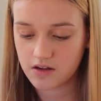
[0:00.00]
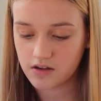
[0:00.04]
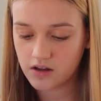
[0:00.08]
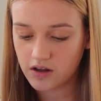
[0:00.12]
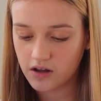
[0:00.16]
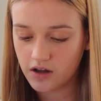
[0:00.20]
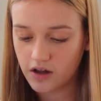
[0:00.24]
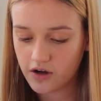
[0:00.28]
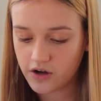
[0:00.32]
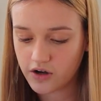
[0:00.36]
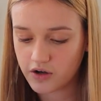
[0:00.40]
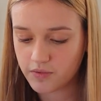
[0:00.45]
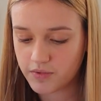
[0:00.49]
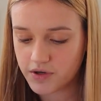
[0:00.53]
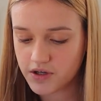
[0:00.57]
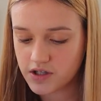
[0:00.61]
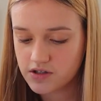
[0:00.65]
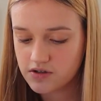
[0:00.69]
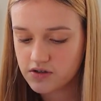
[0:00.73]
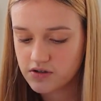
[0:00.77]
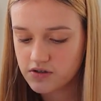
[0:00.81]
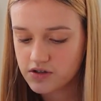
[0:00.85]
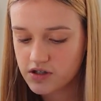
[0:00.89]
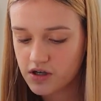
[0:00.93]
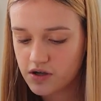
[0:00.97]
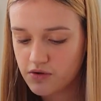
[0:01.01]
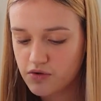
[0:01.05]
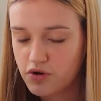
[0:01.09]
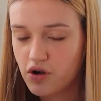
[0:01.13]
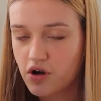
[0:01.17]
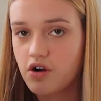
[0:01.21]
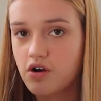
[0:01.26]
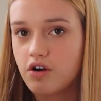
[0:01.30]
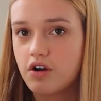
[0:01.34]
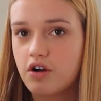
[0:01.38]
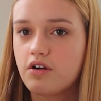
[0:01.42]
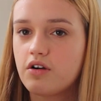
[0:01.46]
look, but it's also
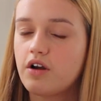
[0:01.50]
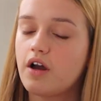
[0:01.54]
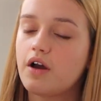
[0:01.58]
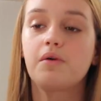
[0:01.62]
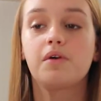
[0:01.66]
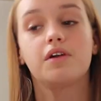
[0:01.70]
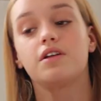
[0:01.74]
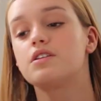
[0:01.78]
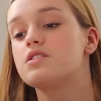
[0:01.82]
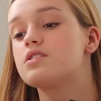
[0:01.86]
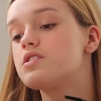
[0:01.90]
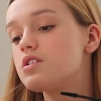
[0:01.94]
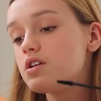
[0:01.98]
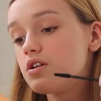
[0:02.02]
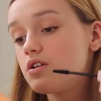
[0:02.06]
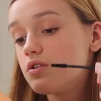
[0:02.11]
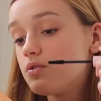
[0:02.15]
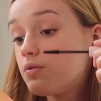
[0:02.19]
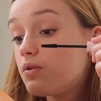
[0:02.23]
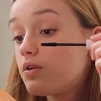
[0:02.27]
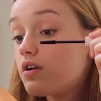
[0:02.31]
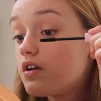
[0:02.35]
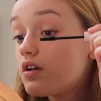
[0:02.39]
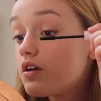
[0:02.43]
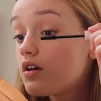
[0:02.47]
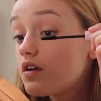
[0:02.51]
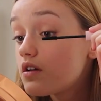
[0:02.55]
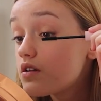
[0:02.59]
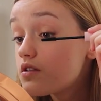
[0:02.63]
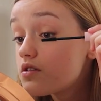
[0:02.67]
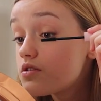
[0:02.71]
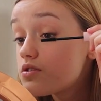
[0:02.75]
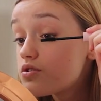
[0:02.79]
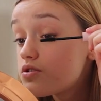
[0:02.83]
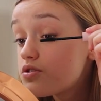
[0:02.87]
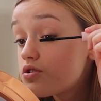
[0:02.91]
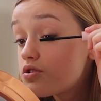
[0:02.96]
not going to
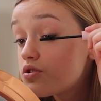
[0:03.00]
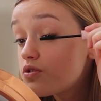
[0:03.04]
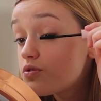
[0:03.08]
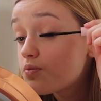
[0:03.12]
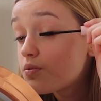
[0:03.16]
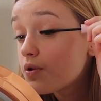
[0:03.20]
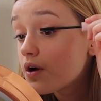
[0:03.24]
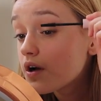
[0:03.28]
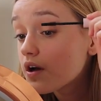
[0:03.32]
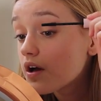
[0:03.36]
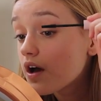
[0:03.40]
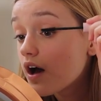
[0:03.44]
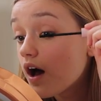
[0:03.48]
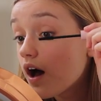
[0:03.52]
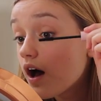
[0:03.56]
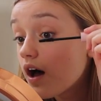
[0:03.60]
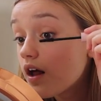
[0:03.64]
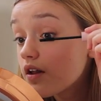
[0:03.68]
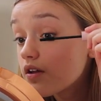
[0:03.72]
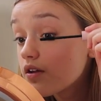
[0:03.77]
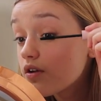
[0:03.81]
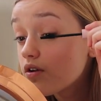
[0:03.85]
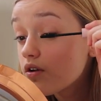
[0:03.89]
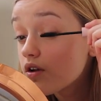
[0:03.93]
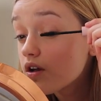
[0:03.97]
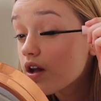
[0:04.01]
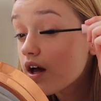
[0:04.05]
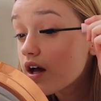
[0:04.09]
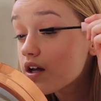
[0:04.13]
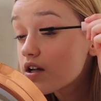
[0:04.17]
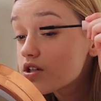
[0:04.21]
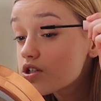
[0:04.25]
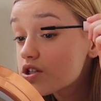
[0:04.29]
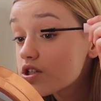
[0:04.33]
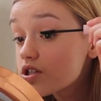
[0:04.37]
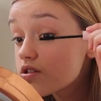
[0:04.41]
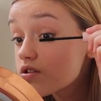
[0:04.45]
super curl your
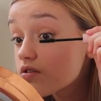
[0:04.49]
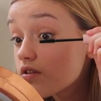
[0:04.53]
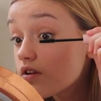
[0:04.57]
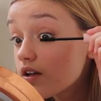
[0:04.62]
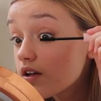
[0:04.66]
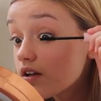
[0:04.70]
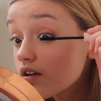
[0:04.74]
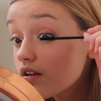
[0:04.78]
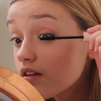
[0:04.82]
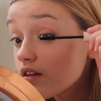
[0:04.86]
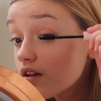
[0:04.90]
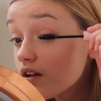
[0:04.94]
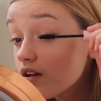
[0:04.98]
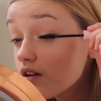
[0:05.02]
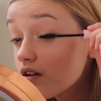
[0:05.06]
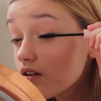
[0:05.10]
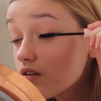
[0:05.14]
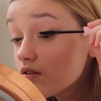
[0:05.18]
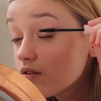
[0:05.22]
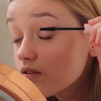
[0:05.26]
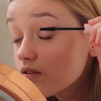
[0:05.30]
lashes or anything.